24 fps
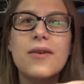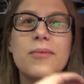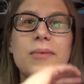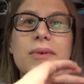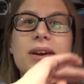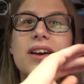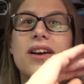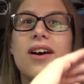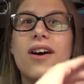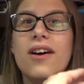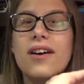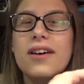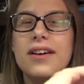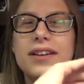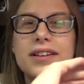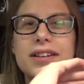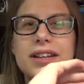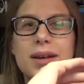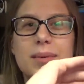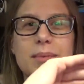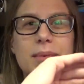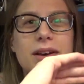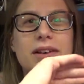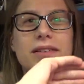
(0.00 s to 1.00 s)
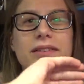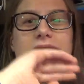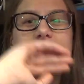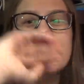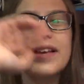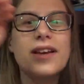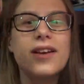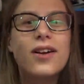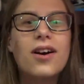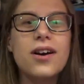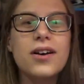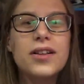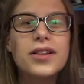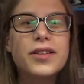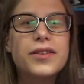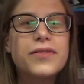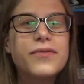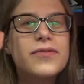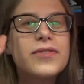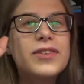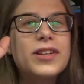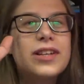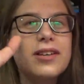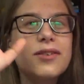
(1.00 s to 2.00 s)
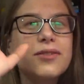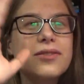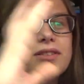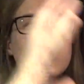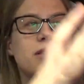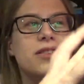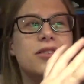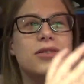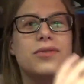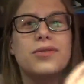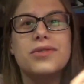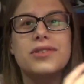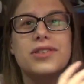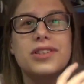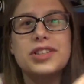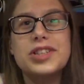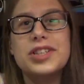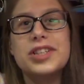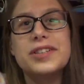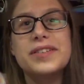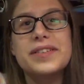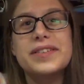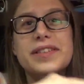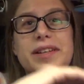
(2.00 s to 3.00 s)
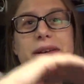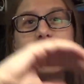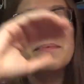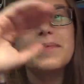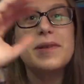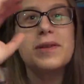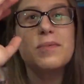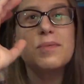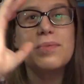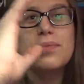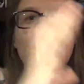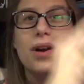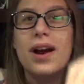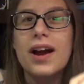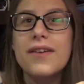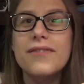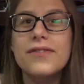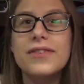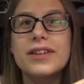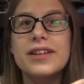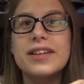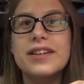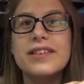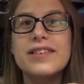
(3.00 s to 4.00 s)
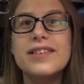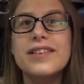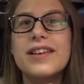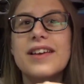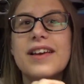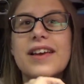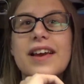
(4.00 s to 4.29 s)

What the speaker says: we got an email saying all the videos on the golden channels have been privated.